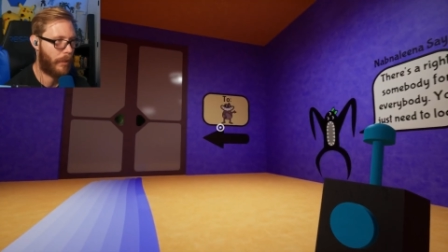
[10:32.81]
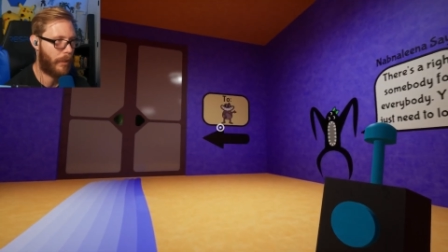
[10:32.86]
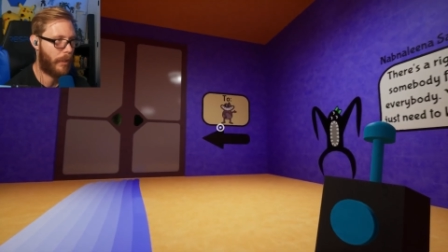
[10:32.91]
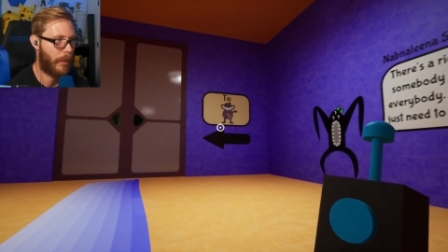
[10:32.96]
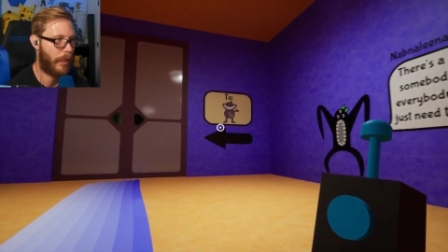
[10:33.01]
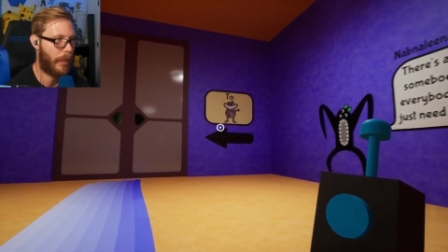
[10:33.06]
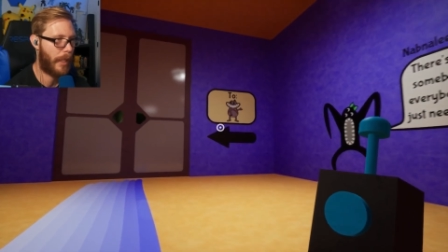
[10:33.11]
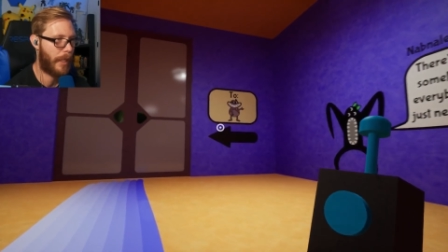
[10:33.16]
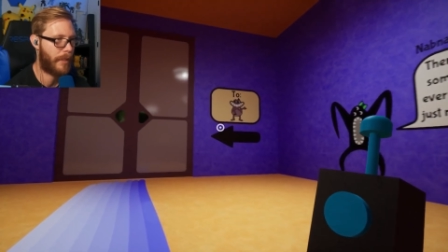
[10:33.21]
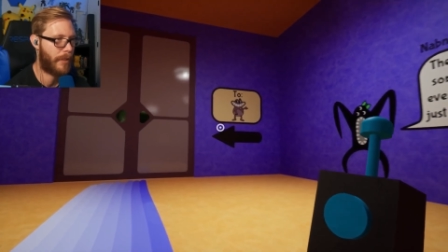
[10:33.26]

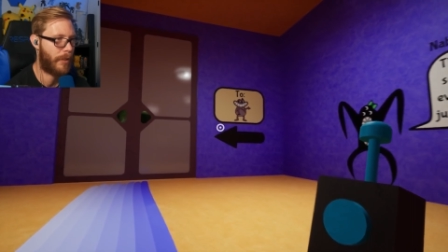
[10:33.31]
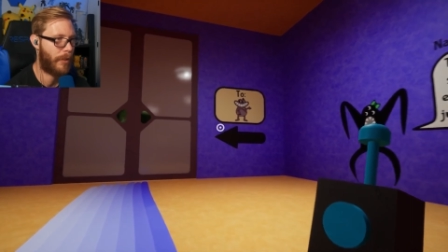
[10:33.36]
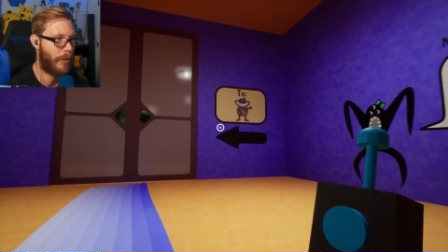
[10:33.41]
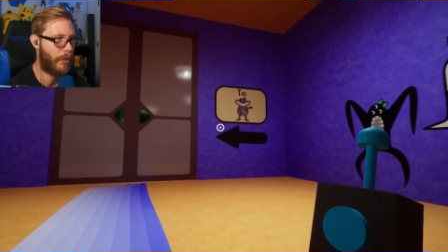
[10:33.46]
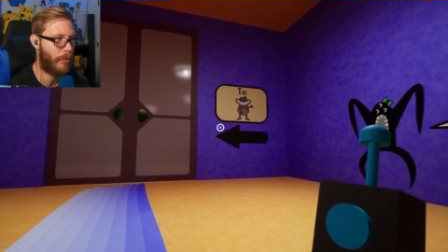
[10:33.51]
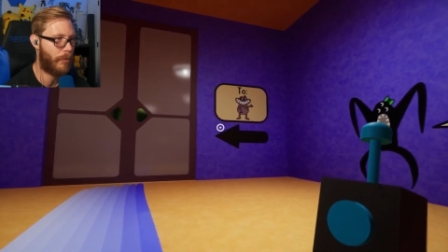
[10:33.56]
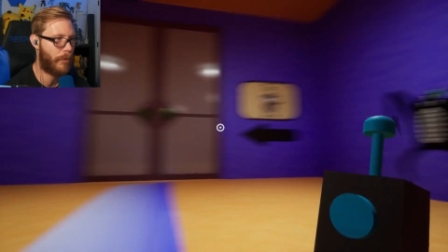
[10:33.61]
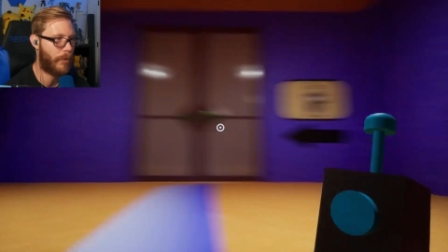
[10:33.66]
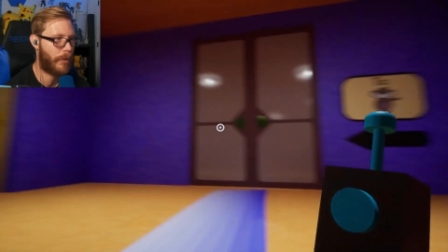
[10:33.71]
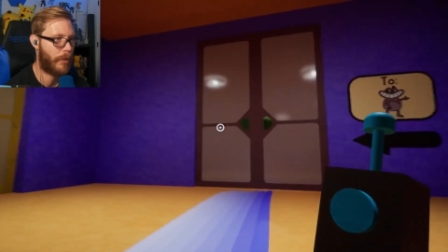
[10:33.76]
Oh, that's
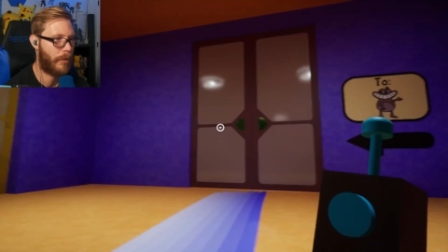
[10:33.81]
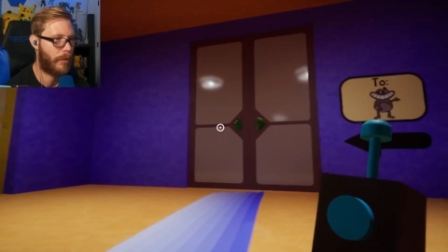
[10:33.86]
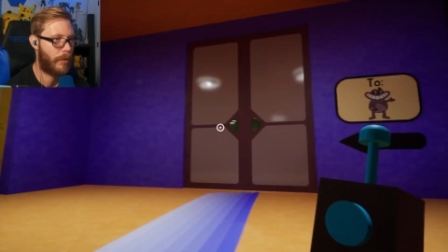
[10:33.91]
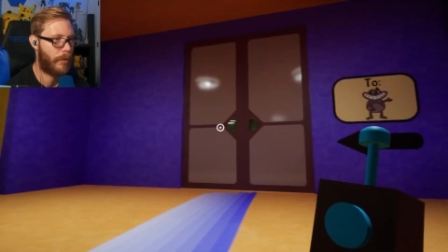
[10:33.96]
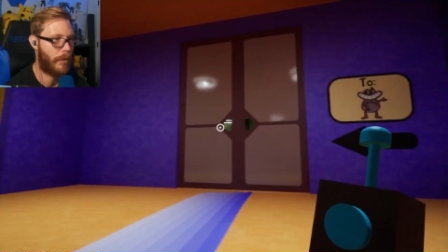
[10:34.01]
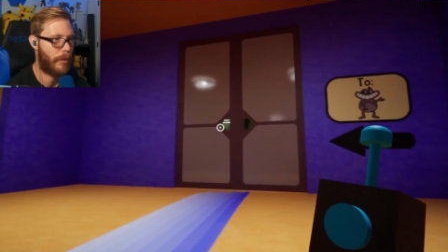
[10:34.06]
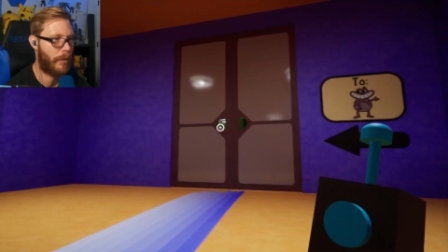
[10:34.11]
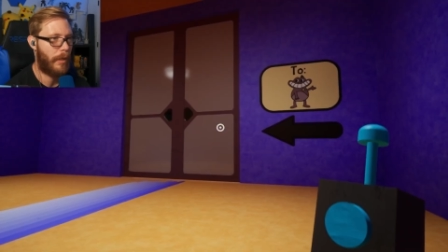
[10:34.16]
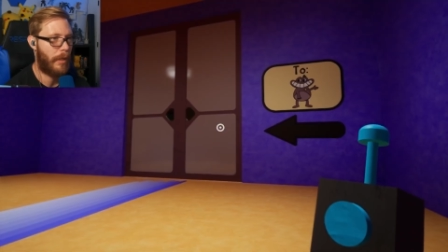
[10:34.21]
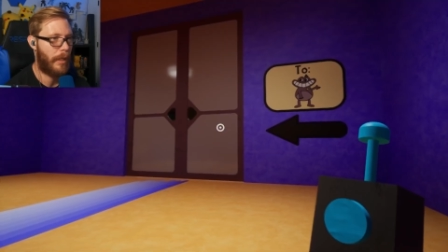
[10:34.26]
cute.
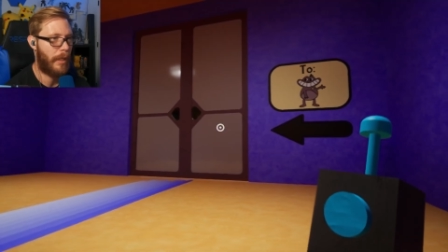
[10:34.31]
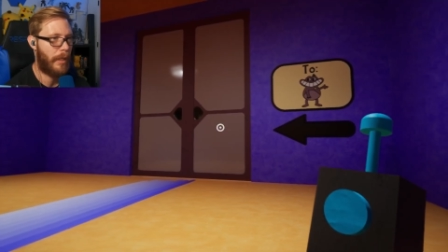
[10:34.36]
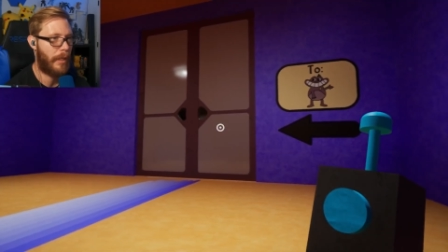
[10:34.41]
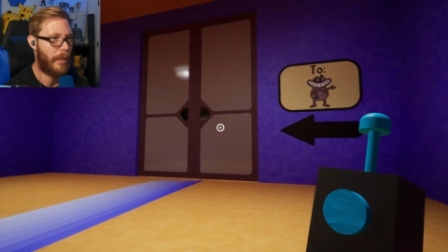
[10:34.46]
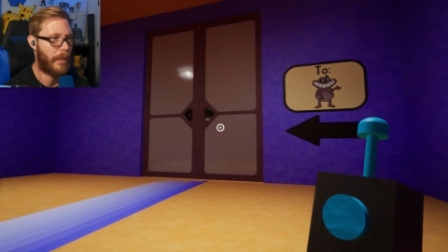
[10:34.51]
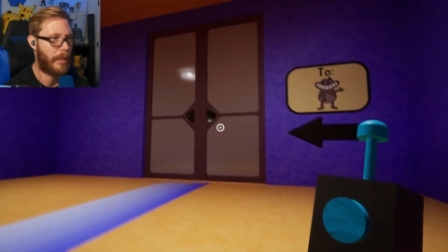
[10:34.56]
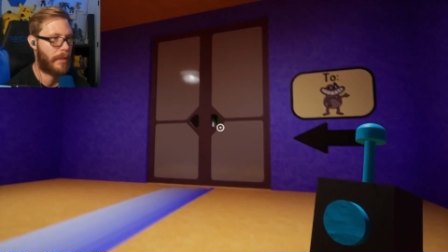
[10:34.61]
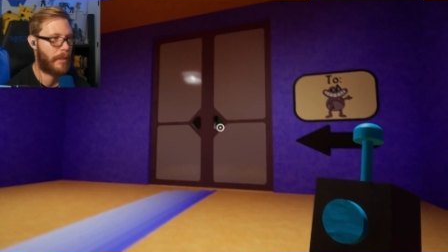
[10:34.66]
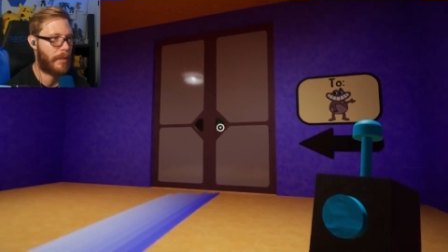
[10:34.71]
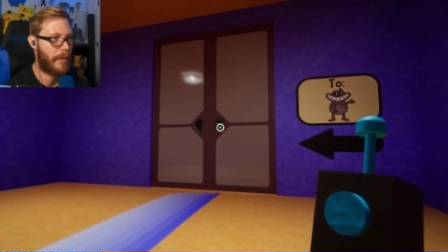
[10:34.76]
And then
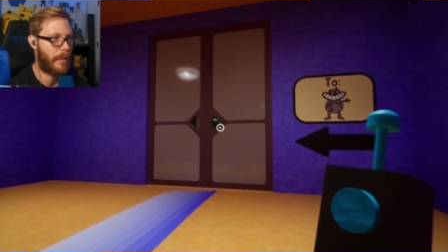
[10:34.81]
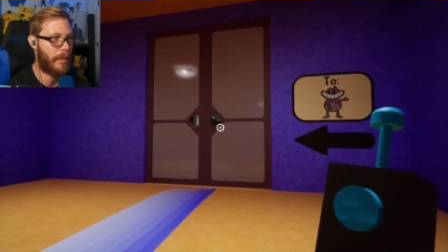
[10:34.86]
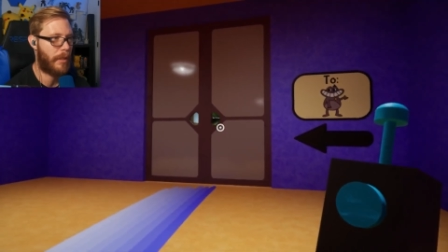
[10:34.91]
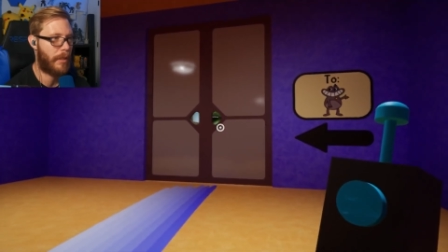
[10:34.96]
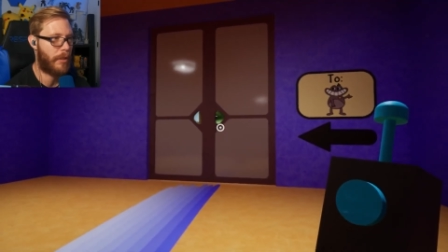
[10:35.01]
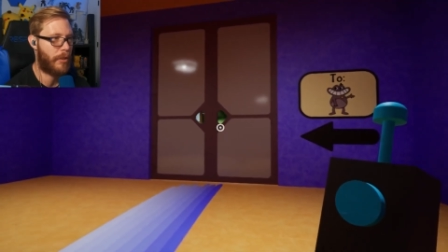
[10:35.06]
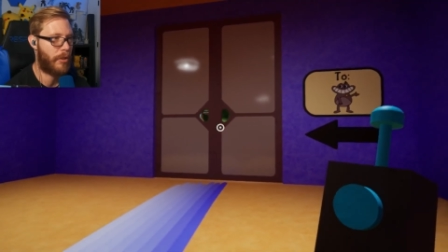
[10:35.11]
that's the